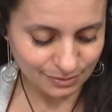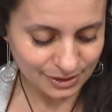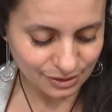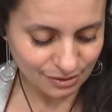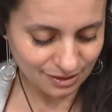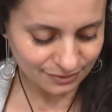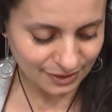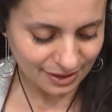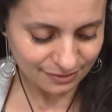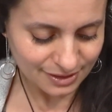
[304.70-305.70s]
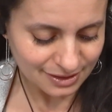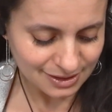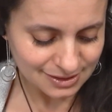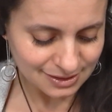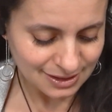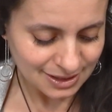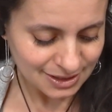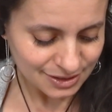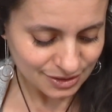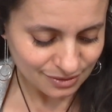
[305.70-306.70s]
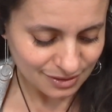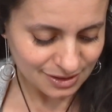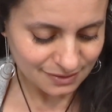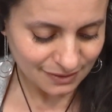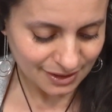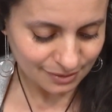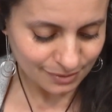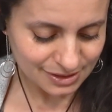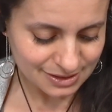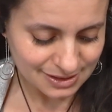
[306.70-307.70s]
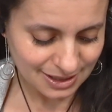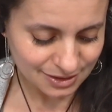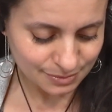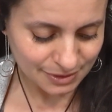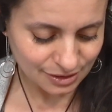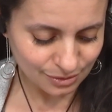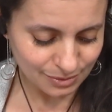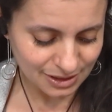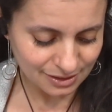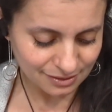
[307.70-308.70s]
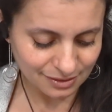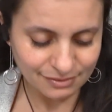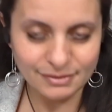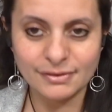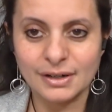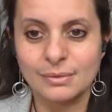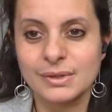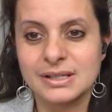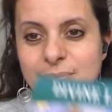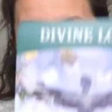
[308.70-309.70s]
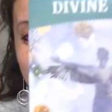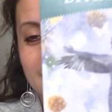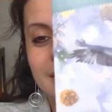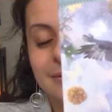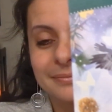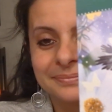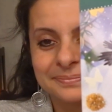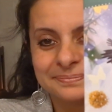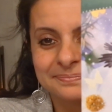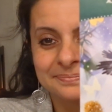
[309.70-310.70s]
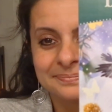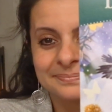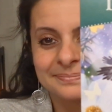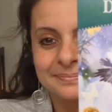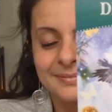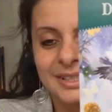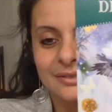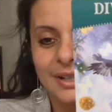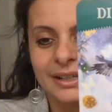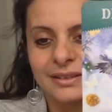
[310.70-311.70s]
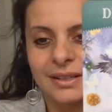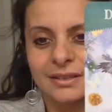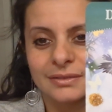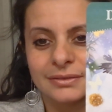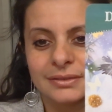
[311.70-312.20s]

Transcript: When you offer everything to the divine with detachment, you begin a love affair with spirit. Divine love.